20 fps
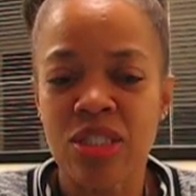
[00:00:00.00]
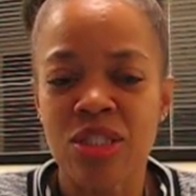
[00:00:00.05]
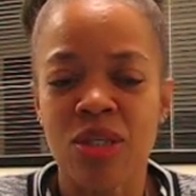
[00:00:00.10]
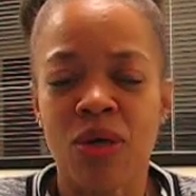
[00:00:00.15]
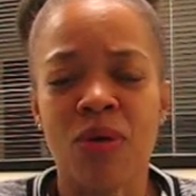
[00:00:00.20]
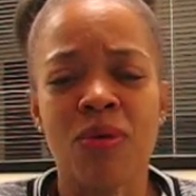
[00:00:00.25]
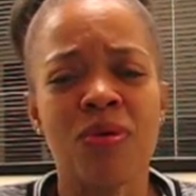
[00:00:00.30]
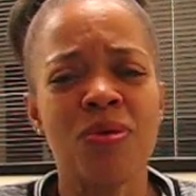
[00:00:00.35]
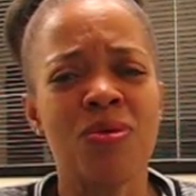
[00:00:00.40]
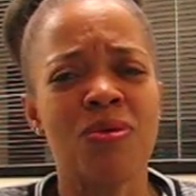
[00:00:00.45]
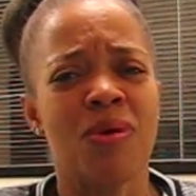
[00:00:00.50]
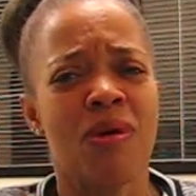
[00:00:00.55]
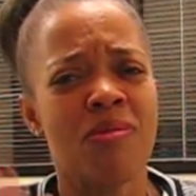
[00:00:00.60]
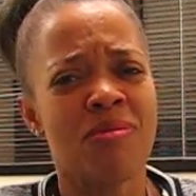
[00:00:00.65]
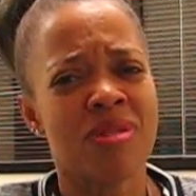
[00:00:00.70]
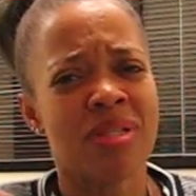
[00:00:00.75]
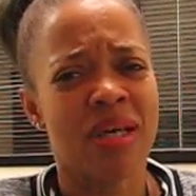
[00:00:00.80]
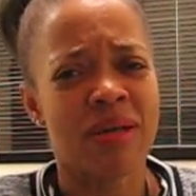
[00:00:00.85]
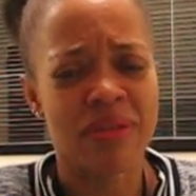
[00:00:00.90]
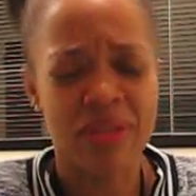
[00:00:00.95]
So, oh, I'm
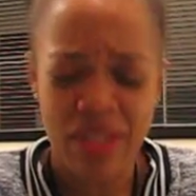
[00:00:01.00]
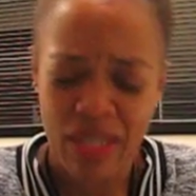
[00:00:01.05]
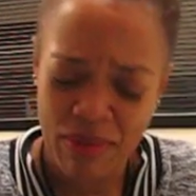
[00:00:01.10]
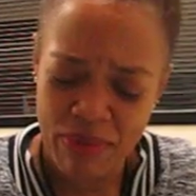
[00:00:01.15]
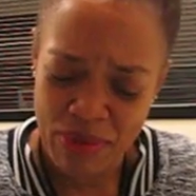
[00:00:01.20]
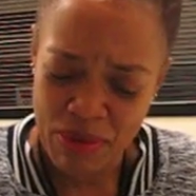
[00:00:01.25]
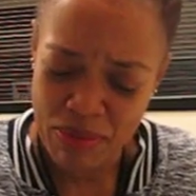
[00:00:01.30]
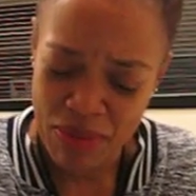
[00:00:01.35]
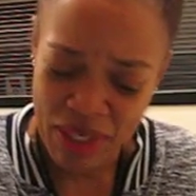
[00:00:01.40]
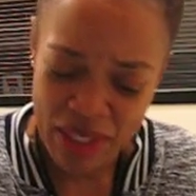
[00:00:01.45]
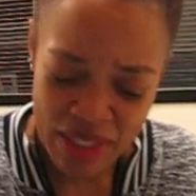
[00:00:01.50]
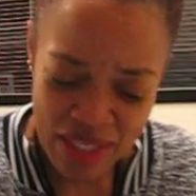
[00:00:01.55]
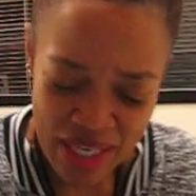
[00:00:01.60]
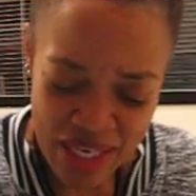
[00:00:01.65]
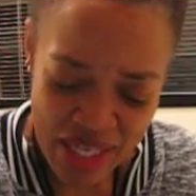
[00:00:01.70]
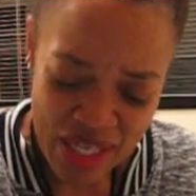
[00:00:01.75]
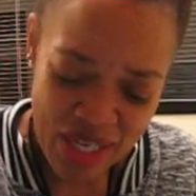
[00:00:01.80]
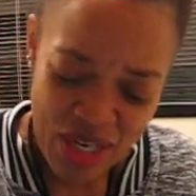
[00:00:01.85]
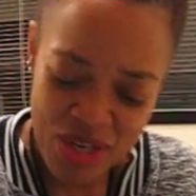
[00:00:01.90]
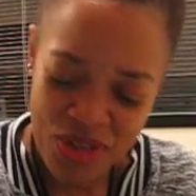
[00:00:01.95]
sounding like one of my
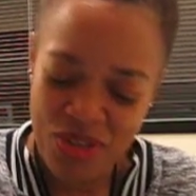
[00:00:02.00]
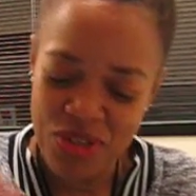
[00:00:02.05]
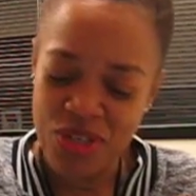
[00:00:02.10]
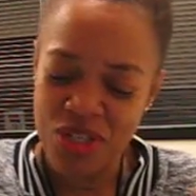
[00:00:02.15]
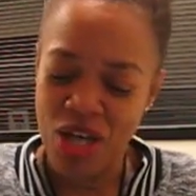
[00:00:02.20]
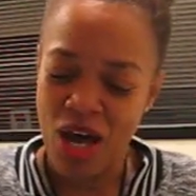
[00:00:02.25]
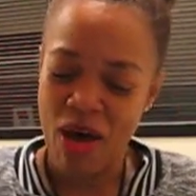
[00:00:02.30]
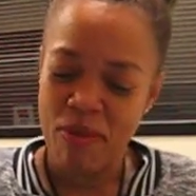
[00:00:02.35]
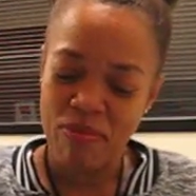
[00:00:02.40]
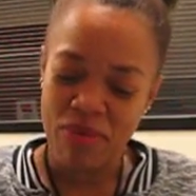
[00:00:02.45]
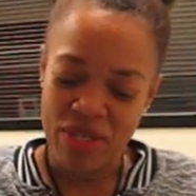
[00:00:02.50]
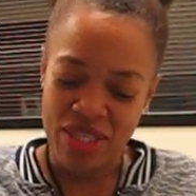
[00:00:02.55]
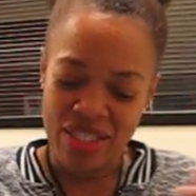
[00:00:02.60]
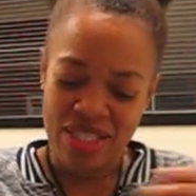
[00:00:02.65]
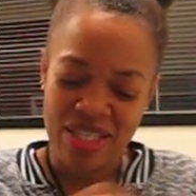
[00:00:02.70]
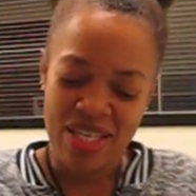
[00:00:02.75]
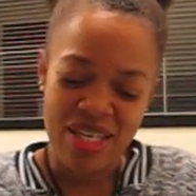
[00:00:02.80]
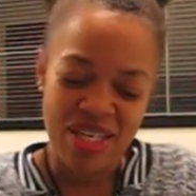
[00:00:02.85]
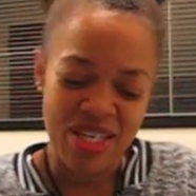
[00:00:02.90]
other topics.